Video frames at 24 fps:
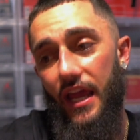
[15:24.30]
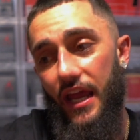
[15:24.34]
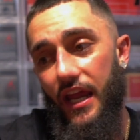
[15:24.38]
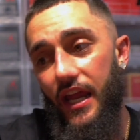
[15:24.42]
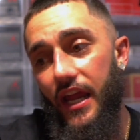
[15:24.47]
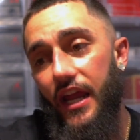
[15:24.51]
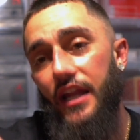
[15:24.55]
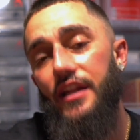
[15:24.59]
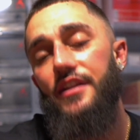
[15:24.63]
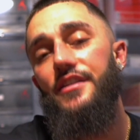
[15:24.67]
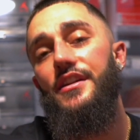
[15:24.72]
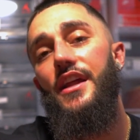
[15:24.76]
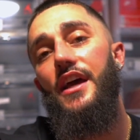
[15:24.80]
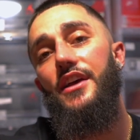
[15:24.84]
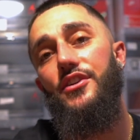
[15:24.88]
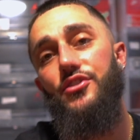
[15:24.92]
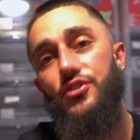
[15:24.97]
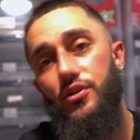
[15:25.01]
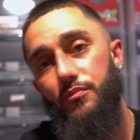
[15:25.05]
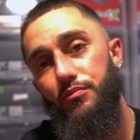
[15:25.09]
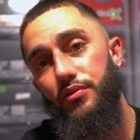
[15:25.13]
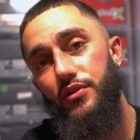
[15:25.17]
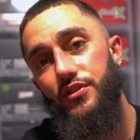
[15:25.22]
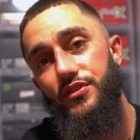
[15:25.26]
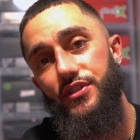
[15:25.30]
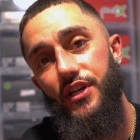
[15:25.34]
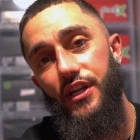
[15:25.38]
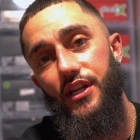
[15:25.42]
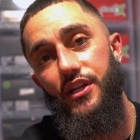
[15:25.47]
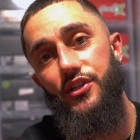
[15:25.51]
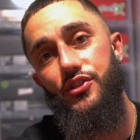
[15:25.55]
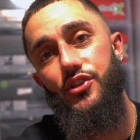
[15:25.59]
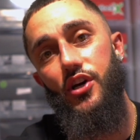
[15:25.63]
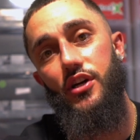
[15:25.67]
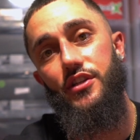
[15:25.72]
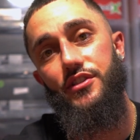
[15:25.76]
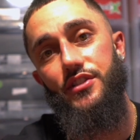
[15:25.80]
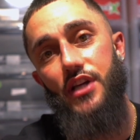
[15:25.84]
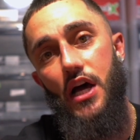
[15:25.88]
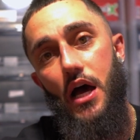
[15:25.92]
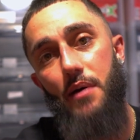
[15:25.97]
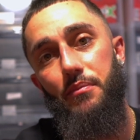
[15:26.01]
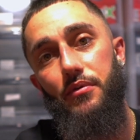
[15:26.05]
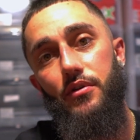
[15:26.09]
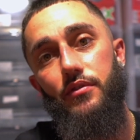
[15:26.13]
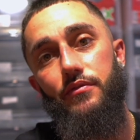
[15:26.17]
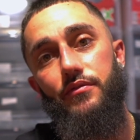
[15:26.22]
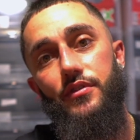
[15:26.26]
and an extra percentage on
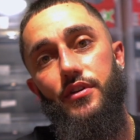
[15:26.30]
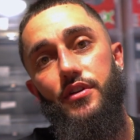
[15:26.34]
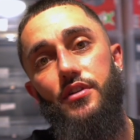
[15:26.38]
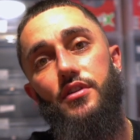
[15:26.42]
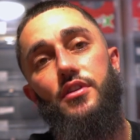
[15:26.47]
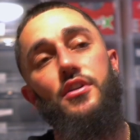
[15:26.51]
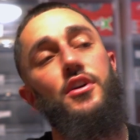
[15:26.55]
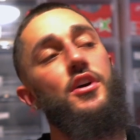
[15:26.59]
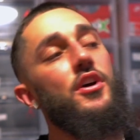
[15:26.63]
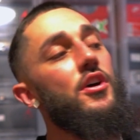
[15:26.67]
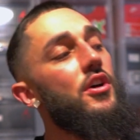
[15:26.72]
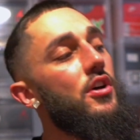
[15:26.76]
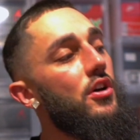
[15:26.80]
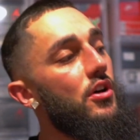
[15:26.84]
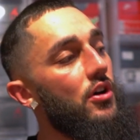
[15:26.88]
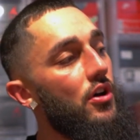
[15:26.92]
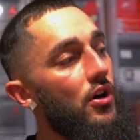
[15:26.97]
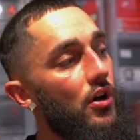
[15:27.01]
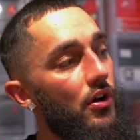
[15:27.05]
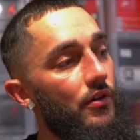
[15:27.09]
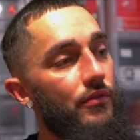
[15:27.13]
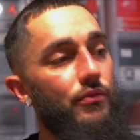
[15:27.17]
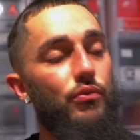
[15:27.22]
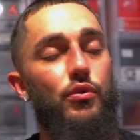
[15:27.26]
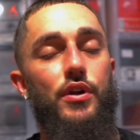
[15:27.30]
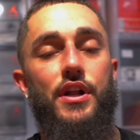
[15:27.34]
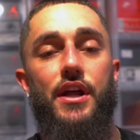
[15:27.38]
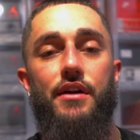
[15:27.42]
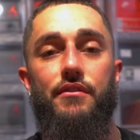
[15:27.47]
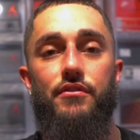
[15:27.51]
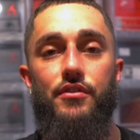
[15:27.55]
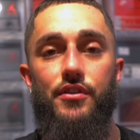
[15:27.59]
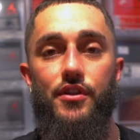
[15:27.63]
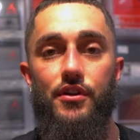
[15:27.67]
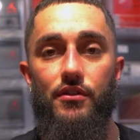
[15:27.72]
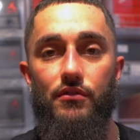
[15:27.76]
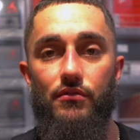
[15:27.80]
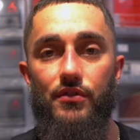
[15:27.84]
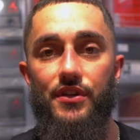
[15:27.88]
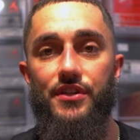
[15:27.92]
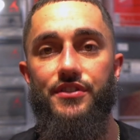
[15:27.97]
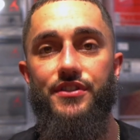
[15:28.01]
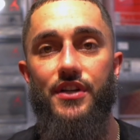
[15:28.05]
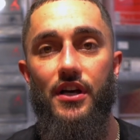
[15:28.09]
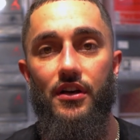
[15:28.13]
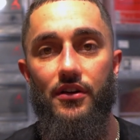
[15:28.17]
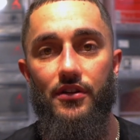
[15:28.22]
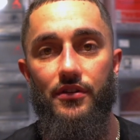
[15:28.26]
top of it of whatever they're
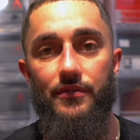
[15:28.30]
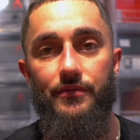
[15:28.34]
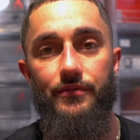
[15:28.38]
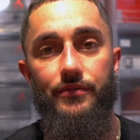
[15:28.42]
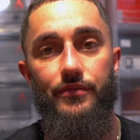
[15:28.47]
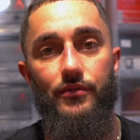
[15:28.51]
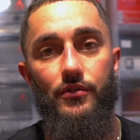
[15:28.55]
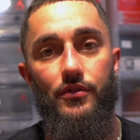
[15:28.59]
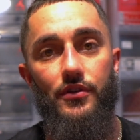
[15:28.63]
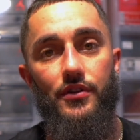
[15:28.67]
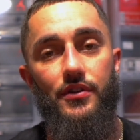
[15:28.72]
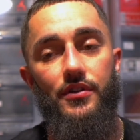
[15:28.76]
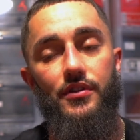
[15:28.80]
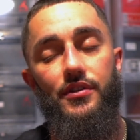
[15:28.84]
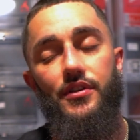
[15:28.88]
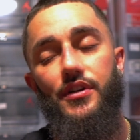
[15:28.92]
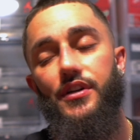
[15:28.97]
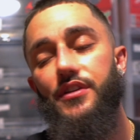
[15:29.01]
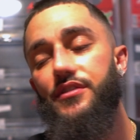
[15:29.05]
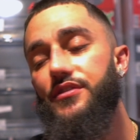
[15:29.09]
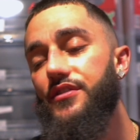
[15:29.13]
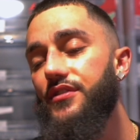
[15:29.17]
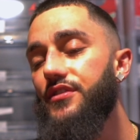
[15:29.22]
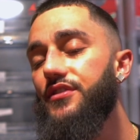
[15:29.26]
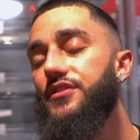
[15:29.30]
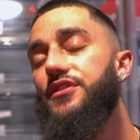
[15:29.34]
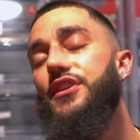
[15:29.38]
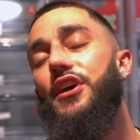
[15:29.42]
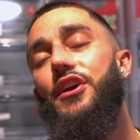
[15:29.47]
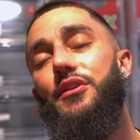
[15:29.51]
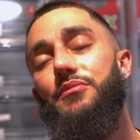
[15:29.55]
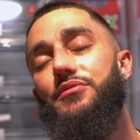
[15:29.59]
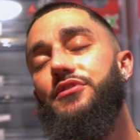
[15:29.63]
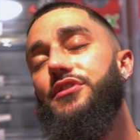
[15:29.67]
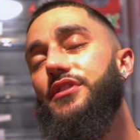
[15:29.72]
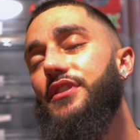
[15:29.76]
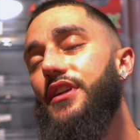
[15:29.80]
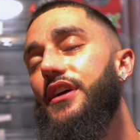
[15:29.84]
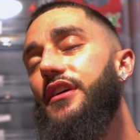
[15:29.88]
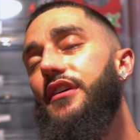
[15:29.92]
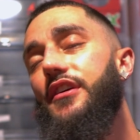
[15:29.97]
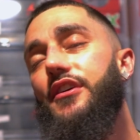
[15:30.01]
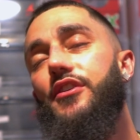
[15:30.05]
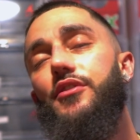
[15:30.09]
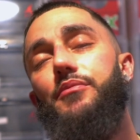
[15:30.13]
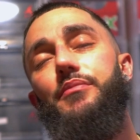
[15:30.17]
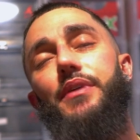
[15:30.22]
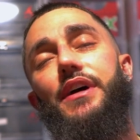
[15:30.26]
reselling them for. It's the same
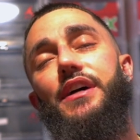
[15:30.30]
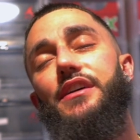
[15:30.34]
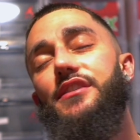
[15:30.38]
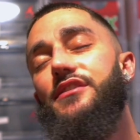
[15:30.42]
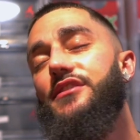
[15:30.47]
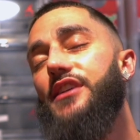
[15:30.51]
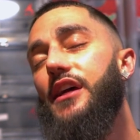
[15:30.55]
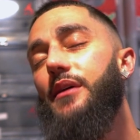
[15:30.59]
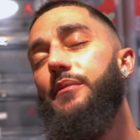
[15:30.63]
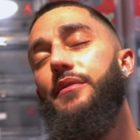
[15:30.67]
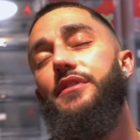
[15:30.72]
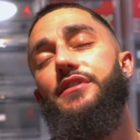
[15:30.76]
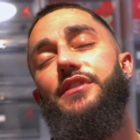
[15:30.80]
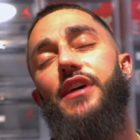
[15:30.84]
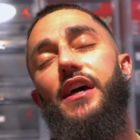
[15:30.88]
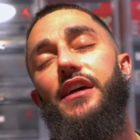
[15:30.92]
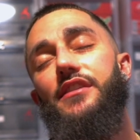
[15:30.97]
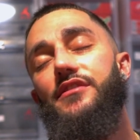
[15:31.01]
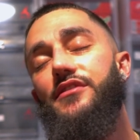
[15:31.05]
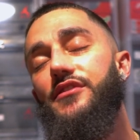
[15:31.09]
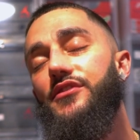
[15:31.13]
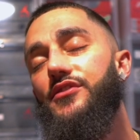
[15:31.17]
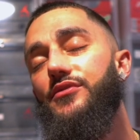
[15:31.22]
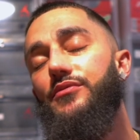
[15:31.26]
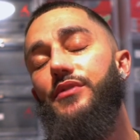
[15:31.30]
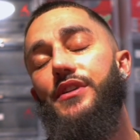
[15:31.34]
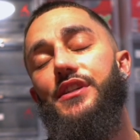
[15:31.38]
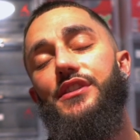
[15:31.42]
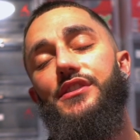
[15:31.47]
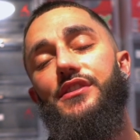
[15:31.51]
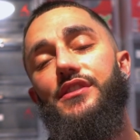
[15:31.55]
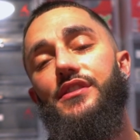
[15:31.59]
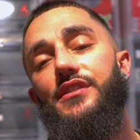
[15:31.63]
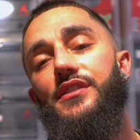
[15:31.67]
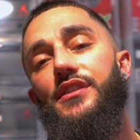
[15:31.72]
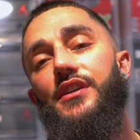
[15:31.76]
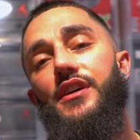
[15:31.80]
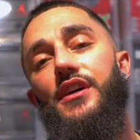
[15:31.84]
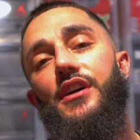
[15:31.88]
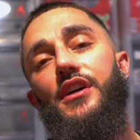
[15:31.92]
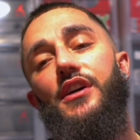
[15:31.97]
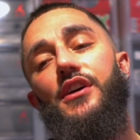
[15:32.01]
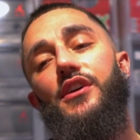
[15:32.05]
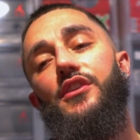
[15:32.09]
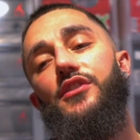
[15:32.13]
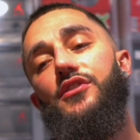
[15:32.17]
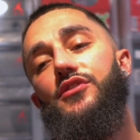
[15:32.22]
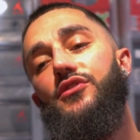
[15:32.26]
scenario, man. Same exact situation.
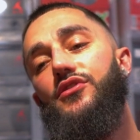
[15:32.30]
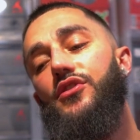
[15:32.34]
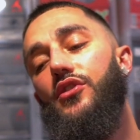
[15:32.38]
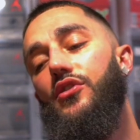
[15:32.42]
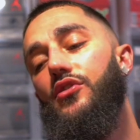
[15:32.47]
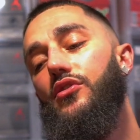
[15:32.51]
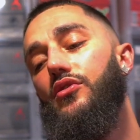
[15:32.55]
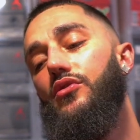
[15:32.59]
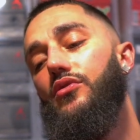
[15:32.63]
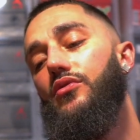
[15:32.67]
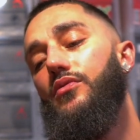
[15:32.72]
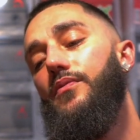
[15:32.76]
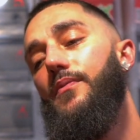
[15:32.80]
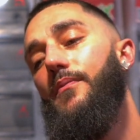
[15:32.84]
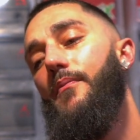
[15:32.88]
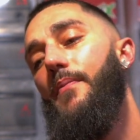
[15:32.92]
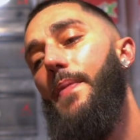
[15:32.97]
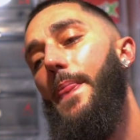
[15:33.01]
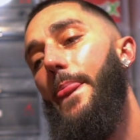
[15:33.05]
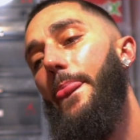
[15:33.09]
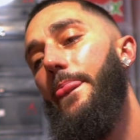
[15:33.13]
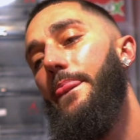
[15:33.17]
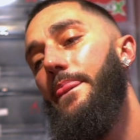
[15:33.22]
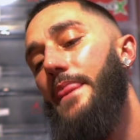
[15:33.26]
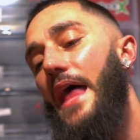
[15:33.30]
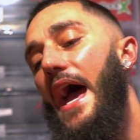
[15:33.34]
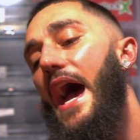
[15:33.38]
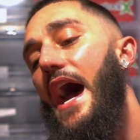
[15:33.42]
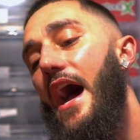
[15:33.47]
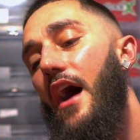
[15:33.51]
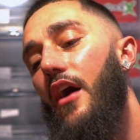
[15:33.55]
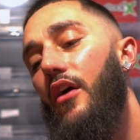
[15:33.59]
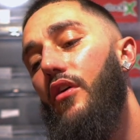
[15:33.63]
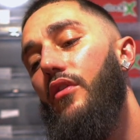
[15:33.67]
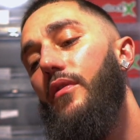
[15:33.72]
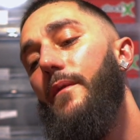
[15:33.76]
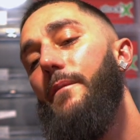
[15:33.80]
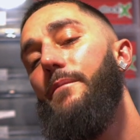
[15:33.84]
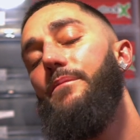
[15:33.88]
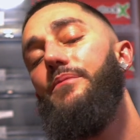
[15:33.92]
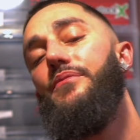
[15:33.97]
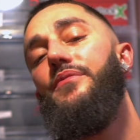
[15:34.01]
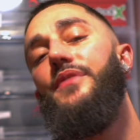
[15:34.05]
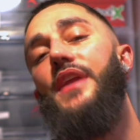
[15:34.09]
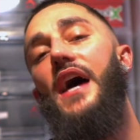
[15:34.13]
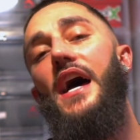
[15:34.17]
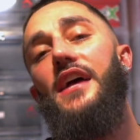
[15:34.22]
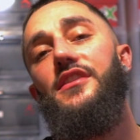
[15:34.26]
So now
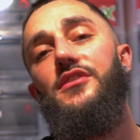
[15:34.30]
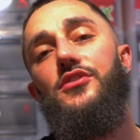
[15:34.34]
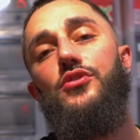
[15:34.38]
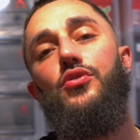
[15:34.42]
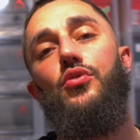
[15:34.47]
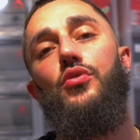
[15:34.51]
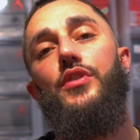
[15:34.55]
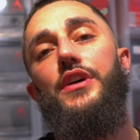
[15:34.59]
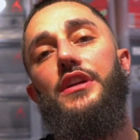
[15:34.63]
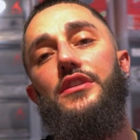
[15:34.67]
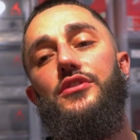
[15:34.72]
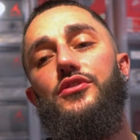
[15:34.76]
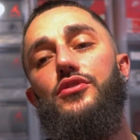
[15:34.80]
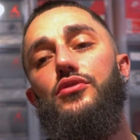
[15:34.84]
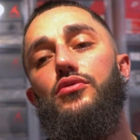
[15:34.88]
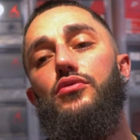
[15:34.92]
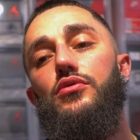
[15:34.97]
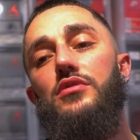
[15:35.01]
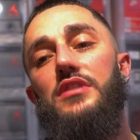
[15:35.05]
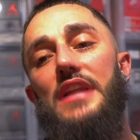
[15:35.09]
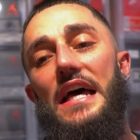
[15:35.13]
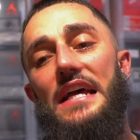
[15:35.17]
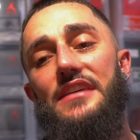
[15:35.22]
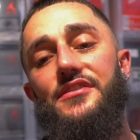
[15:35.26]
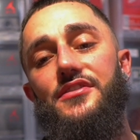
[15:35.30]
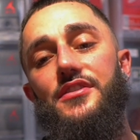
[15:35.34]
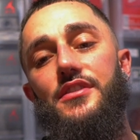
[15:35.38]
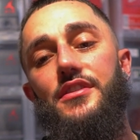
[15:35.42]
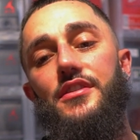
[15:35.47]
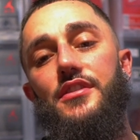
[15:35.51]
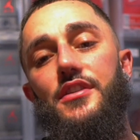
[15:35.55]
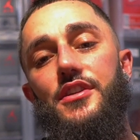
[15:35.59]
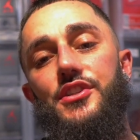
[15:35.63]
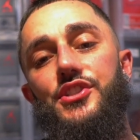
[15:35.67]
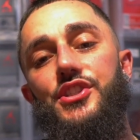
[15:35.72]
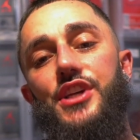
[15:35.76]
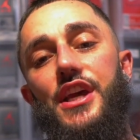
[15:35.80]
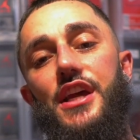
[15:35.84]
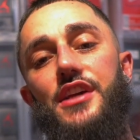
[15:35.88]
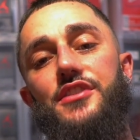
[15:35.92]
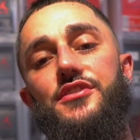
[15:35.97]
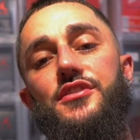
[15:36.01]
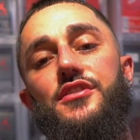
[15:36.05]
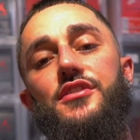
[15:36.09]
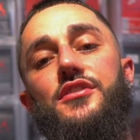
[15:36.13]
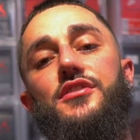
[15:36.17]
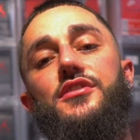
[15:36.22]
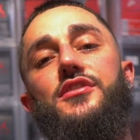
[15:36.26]
that's going to lessen the
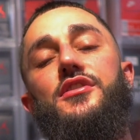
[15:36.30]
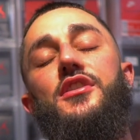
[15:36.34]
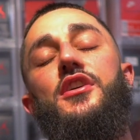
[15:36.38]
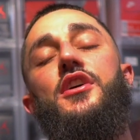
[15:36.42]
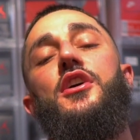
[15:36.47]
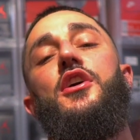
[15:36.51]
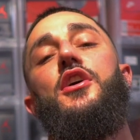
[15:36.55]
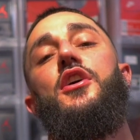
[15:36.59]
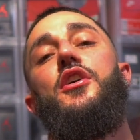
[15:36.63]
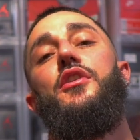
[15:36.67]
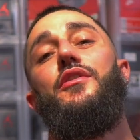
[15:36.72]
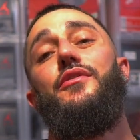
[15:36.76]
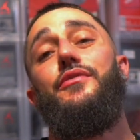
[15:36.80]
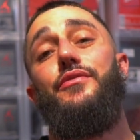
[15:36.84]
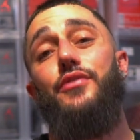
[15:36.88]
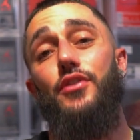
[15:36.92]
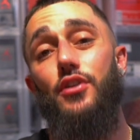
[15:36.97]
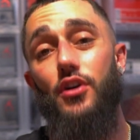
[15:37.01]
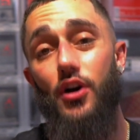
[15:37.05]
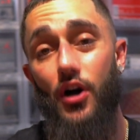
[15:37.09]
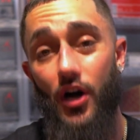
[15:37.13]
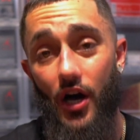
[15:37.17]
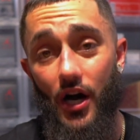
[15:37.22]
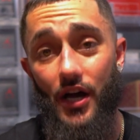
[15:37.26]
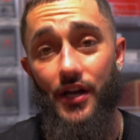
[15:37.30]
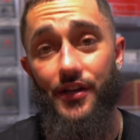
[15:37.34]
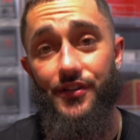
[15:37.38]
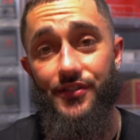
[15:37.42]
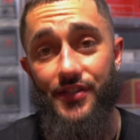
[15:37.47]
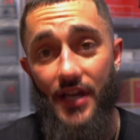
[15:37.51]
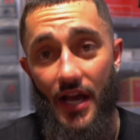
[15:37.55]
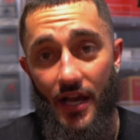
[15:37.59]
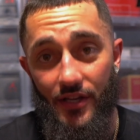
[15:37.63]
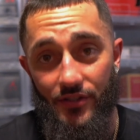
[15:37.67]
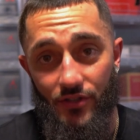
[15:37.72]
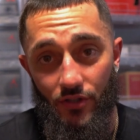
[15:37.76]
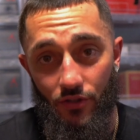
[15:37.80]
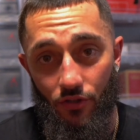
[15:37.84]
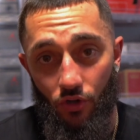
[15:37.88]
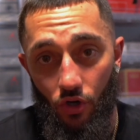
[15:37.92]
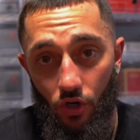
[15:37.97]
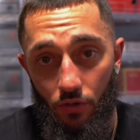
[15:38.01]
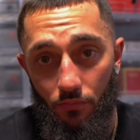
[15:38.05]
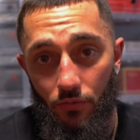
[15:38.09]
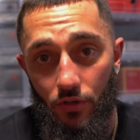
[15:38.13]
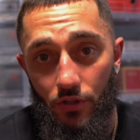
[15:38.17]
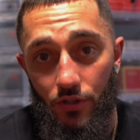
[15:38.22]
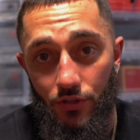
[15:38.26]
chances for us as a
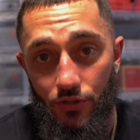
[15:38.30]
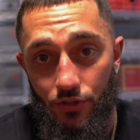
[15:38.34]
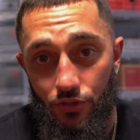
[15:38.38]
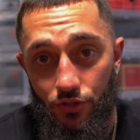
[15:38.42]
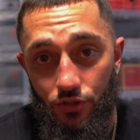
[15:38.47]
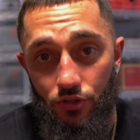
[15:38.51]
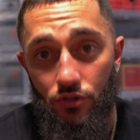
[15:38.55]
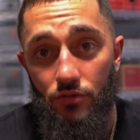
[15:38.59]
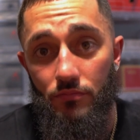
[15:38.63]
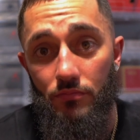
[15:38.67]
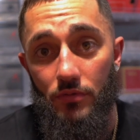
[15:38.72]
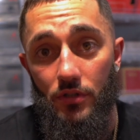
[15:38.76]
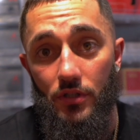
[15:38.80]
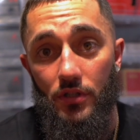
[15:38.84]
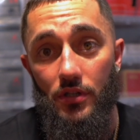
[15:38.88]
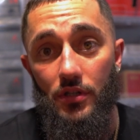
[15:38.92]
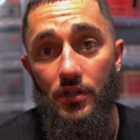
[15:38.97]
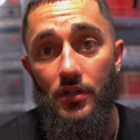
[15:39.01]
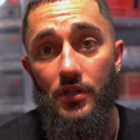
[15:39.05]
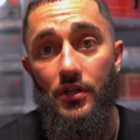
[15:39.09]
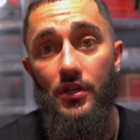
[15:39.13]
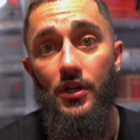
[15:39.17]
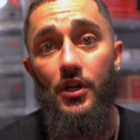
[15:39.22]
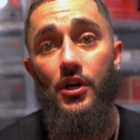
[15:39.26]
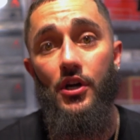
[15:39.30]
normal consumer